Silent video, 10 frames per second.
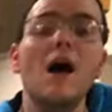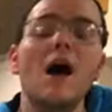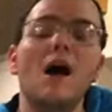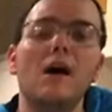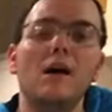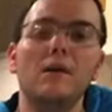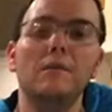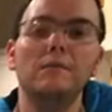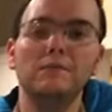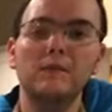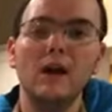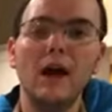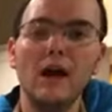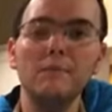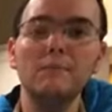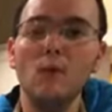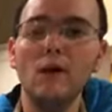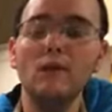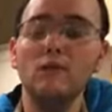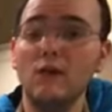Um, I
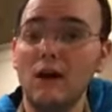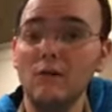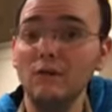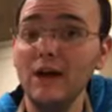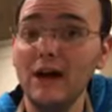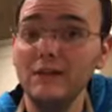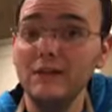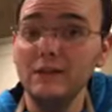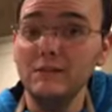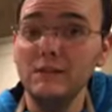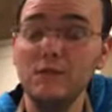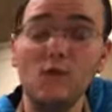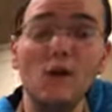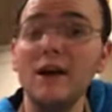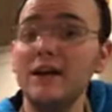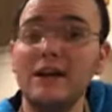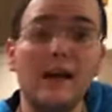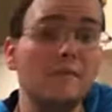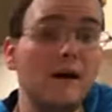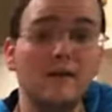boiled ground flax seeds before and it
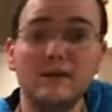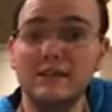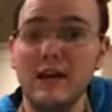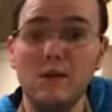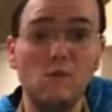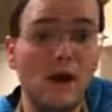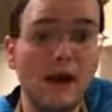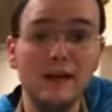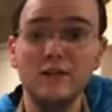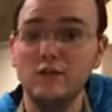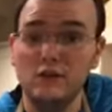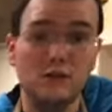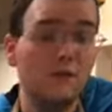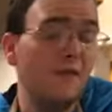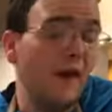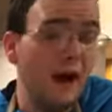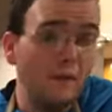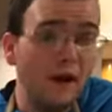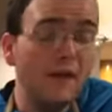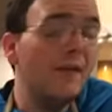came out the same way and you can do it
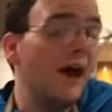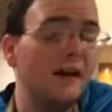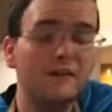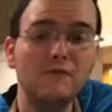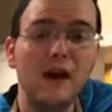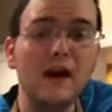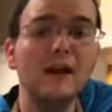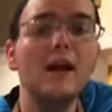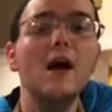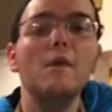that way. That is fine.